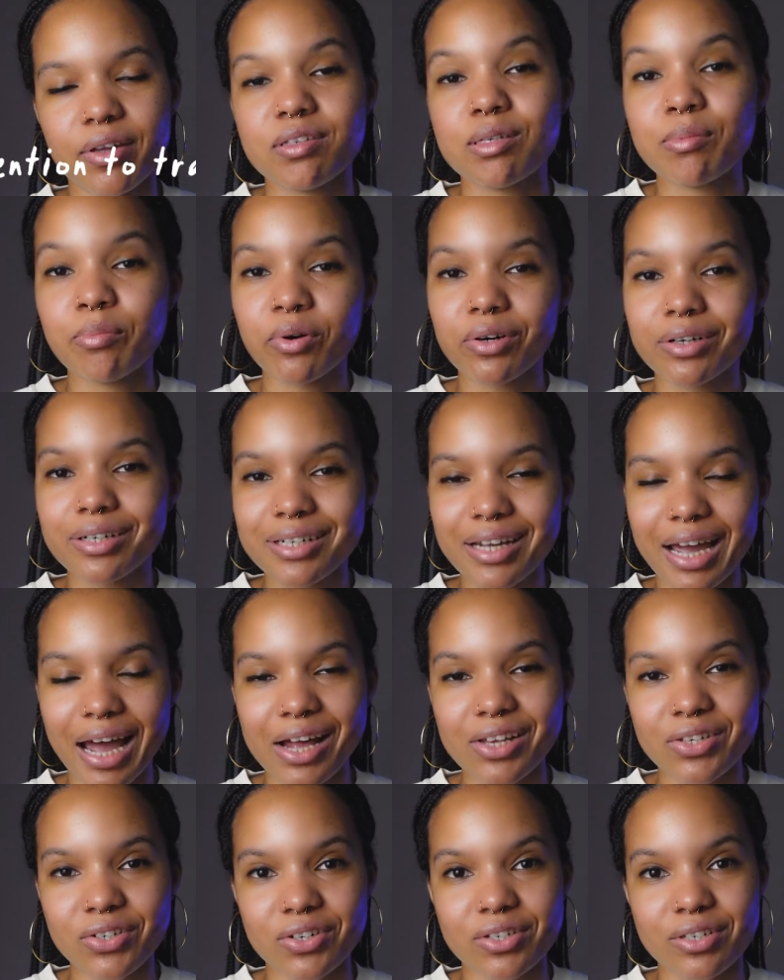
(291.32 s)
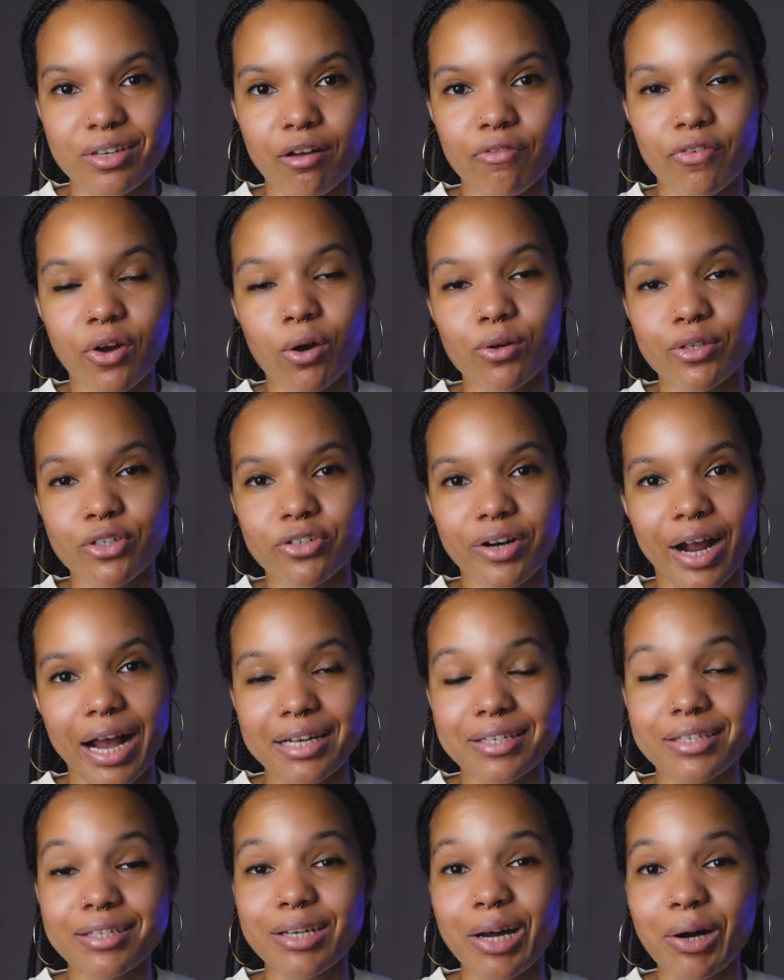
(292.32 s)
It's important to ask yourself how
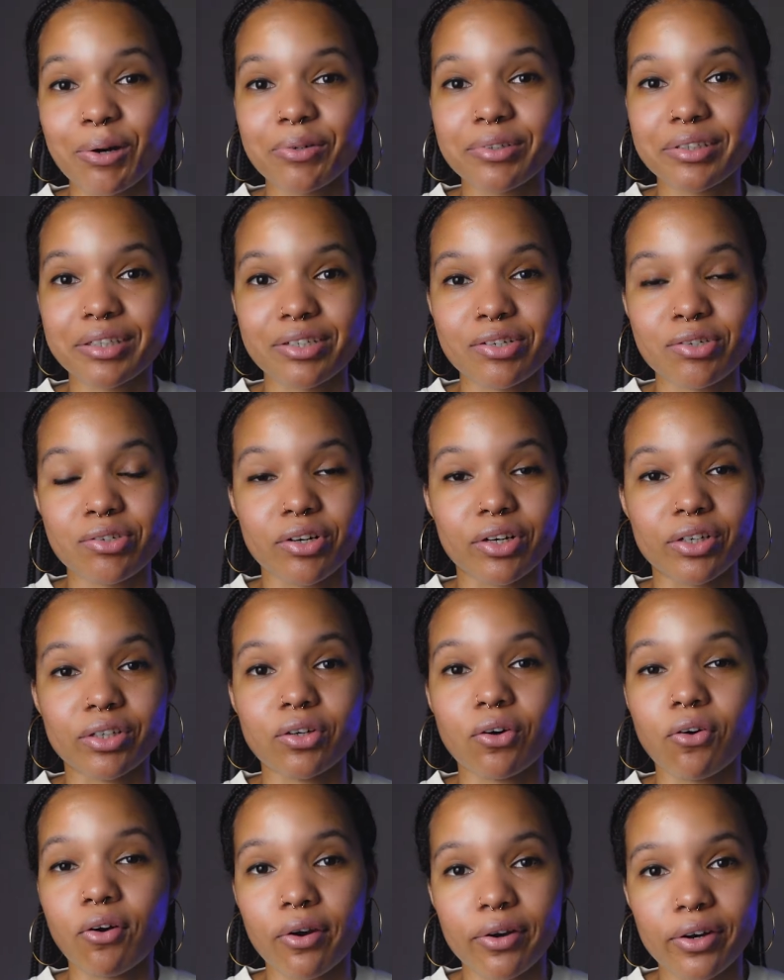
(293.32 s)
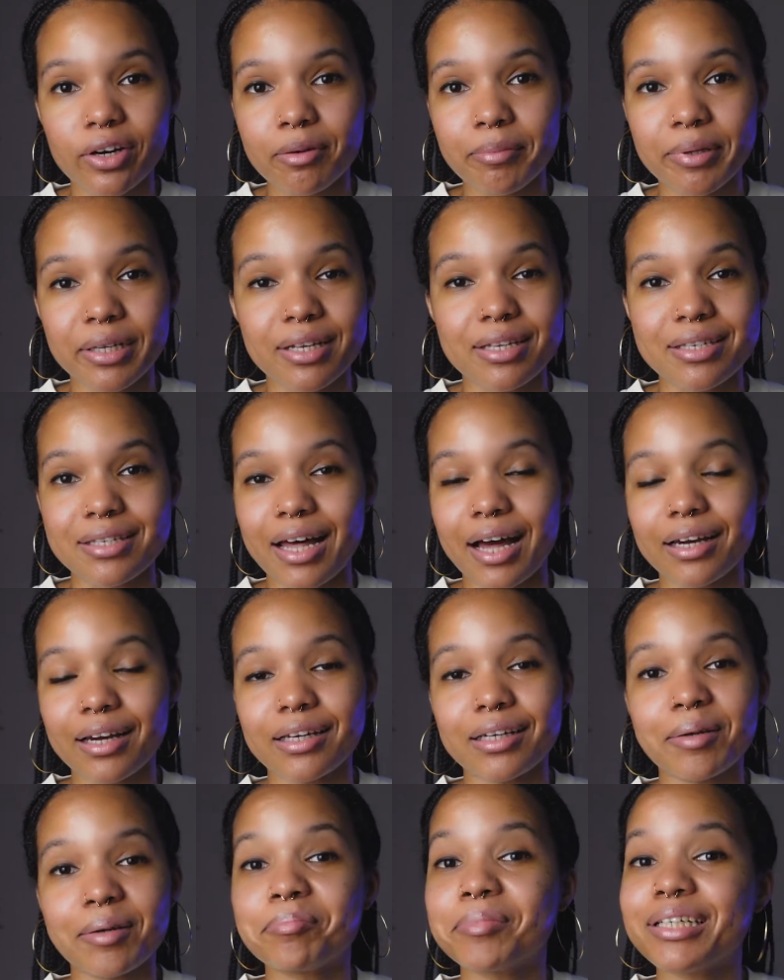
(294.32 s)
tracks sound in a certain order because that can
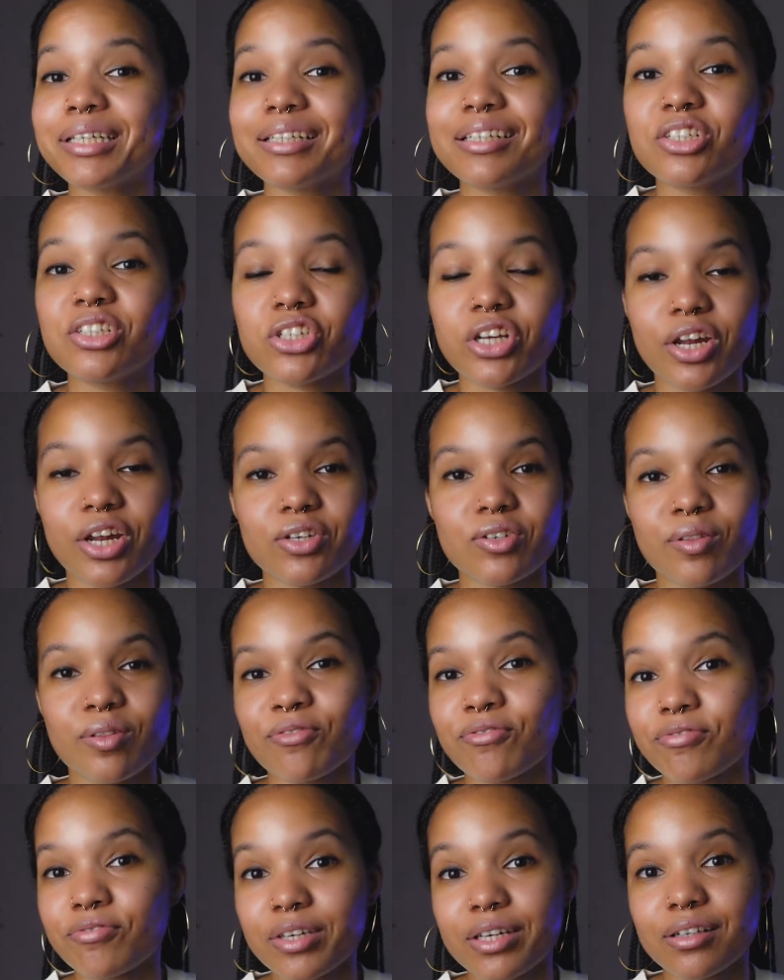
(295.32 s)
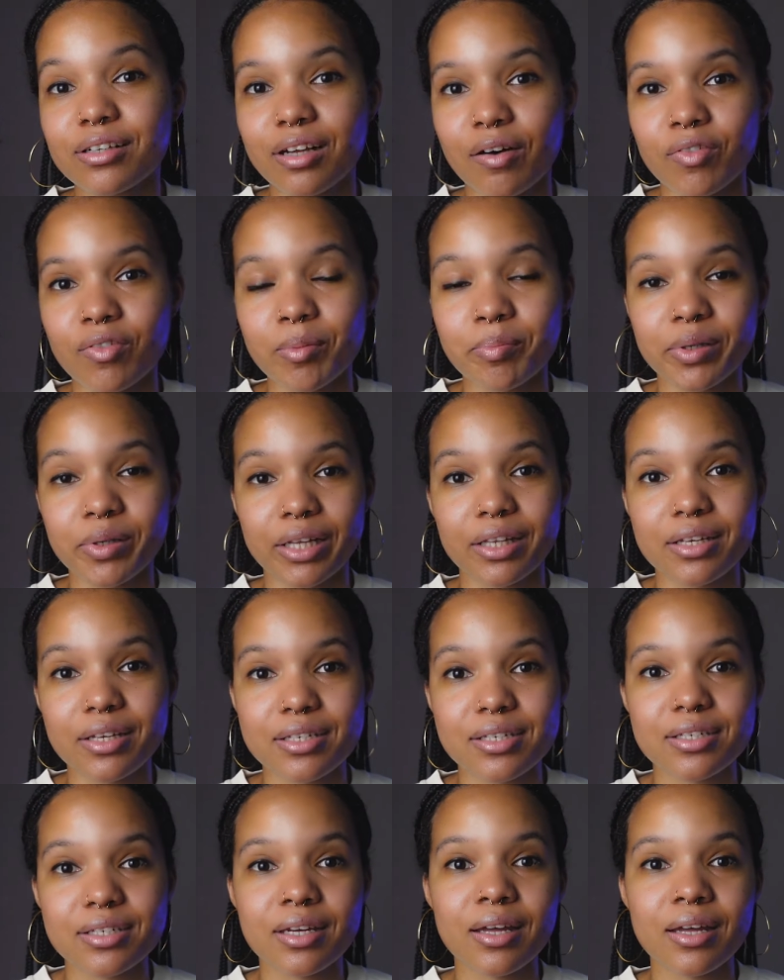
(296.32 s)
completely change the feel of the playlist.